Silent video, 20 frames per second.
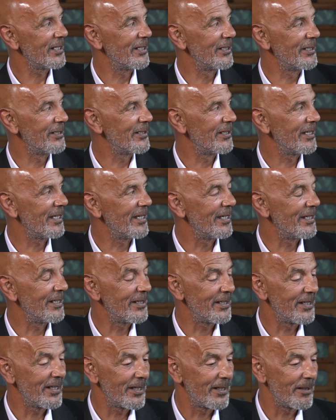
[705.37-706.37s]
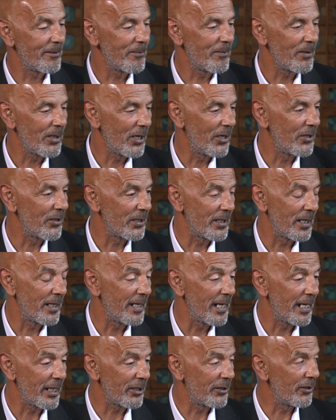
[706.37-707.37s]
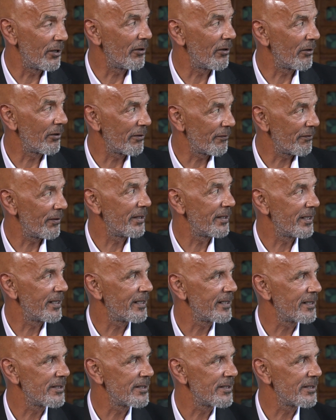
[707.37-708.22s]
in London, and they could no longer fund it,